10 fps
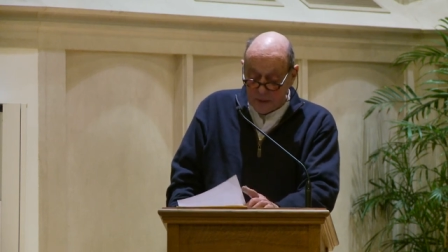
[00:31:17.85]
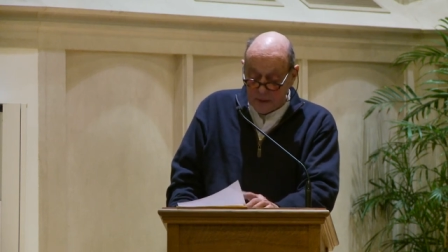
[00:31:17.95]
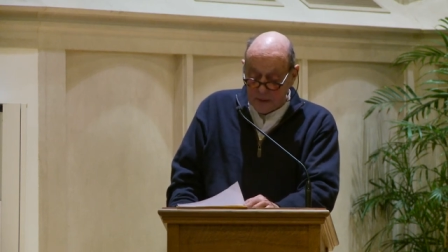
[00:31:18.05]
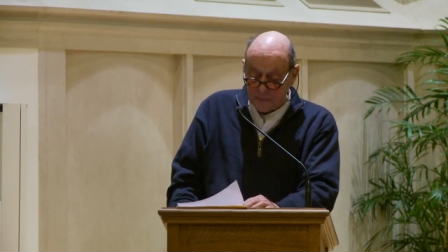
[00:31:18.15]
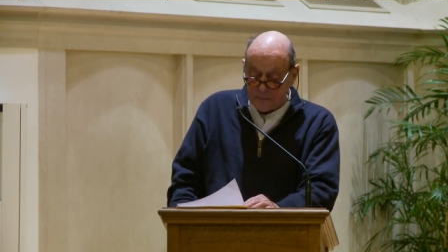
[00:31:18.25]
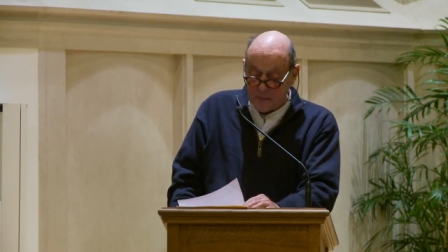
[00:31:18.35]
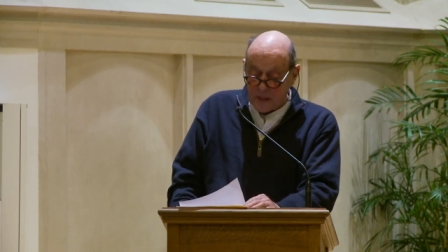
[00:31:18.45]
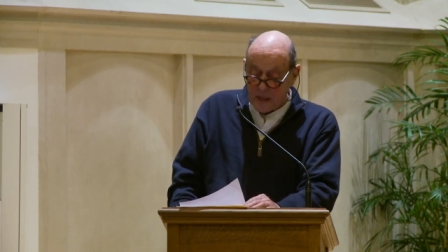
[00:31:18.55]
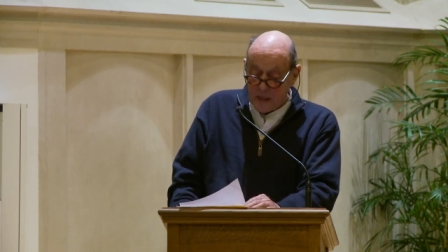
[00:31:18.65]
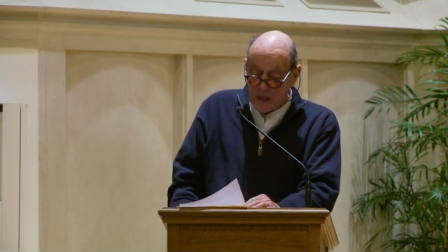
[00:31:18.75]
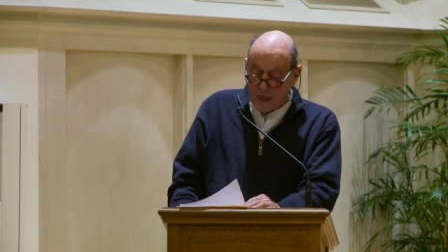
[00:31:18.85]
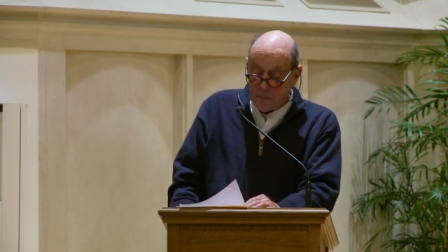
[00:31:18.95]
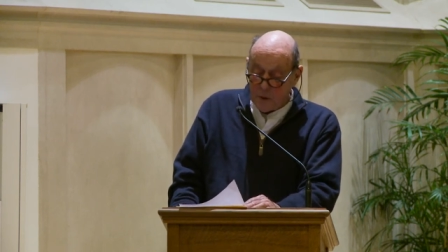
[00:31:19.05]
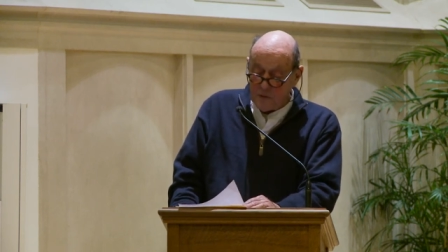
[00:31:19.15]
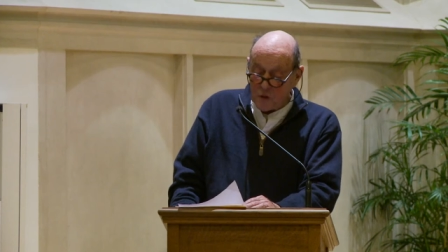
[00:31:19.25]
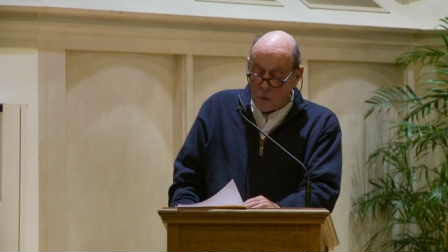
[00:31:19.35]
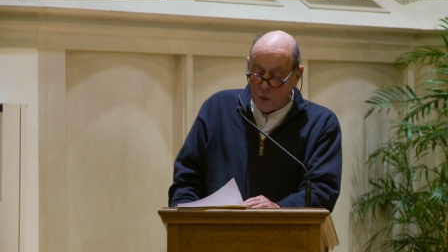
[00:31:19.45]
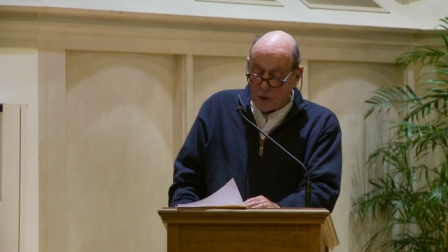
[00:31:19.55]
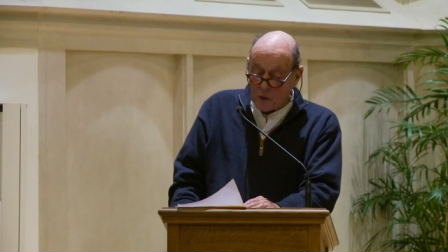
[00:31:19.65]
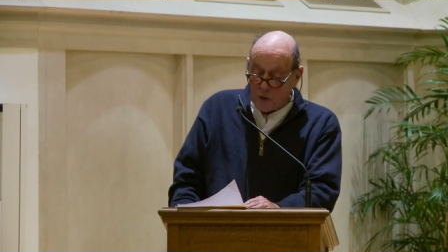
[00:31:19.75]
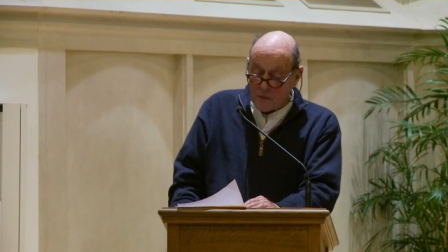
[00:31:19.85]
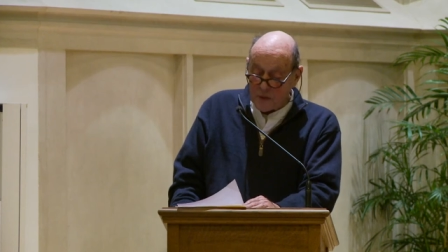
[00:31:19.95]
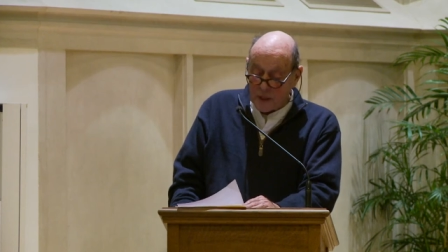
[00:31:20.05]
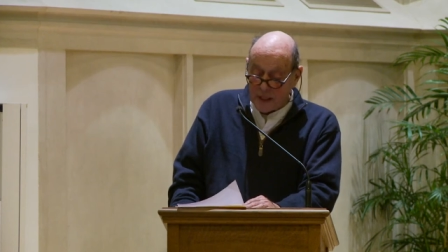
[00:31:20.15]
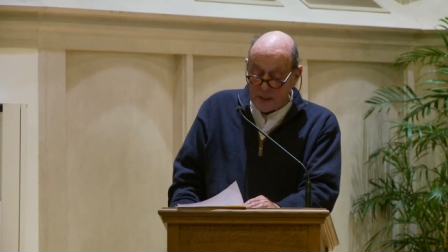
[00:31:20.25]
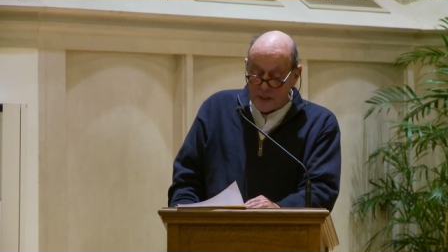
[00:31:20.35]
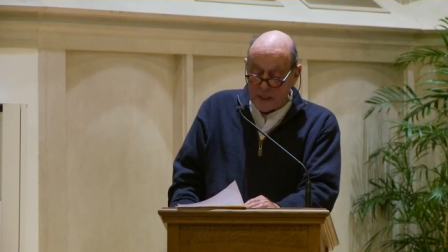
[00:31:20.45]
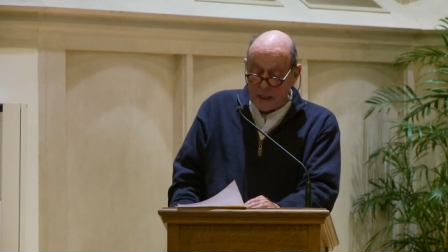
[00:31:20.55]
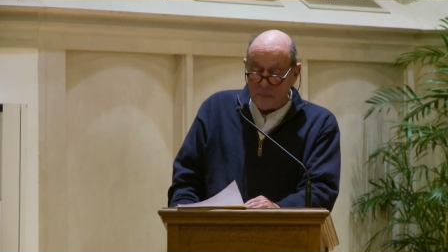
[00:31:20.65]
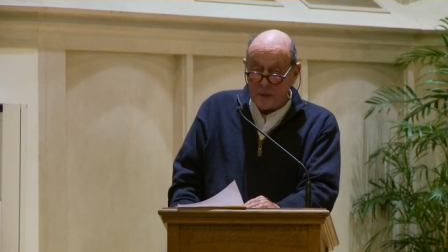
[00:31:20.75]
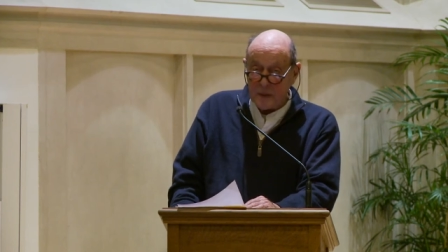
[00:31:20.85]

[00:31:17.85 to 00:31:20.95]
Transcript: Um, it moves water over the landscape